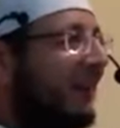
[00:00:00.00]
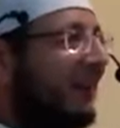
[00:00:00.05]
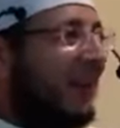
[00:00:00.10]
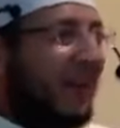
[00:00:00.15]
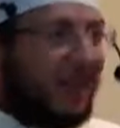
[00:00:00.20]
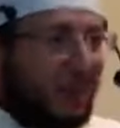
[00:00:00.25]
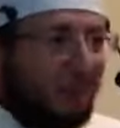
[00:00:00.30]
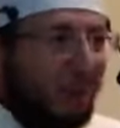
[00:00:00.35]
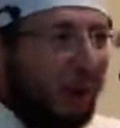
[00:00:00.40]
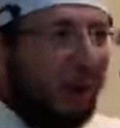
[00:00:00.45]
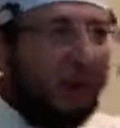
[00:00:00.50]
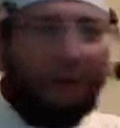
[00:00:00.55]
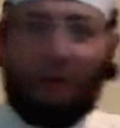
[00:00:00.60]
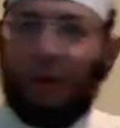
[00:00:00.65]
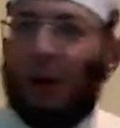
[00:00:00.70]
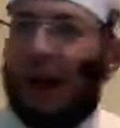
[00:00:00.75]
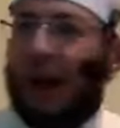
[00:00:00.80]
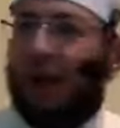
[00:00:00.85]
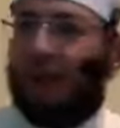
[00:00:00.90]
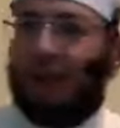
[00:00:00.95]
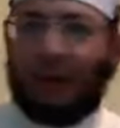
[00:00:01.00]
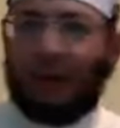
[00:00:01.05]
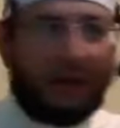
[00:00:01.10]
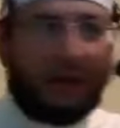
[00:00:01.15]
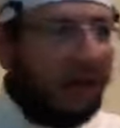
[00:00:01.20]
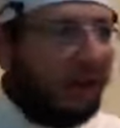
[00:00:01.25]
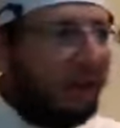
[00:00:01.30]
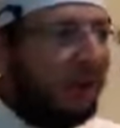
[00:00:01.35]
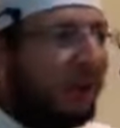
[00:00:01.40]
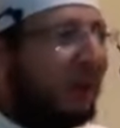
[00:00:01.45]
That's why if you have a
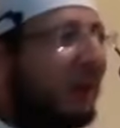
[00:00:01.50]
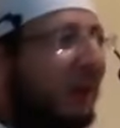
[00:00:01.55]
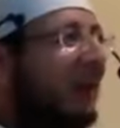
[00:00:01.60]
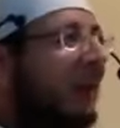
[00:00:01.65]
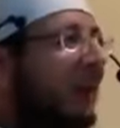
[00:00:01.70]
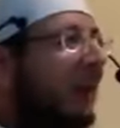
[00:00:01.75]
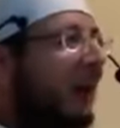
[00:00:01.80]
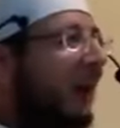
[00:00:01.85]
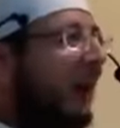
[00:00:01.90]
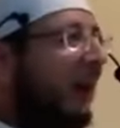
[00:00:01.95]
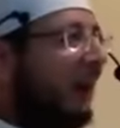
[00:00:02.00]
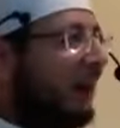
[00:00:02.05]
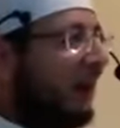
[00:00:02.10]
grand, a